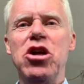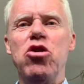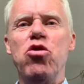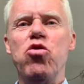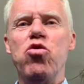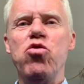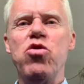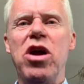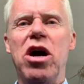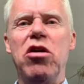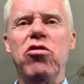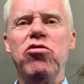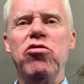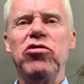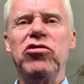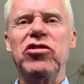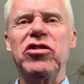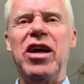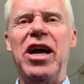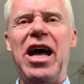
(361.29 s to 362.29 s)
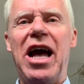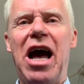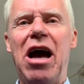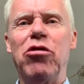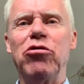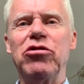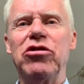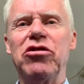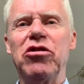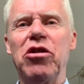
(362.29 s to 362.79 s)
who knows
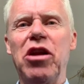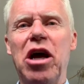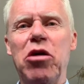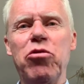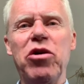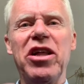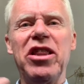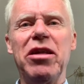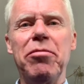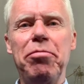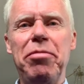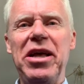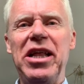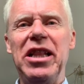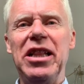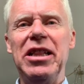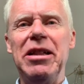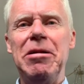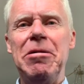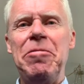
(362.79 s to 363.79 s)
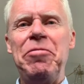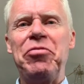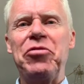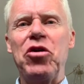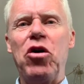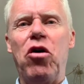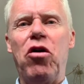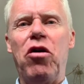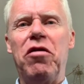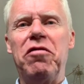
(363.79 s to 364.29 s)
how to lower the bill
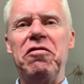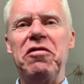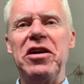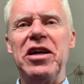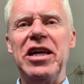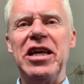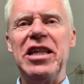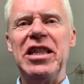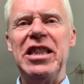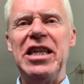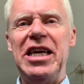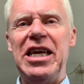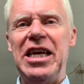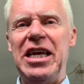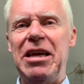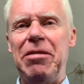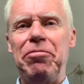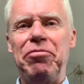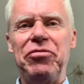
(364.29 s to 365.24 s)
of the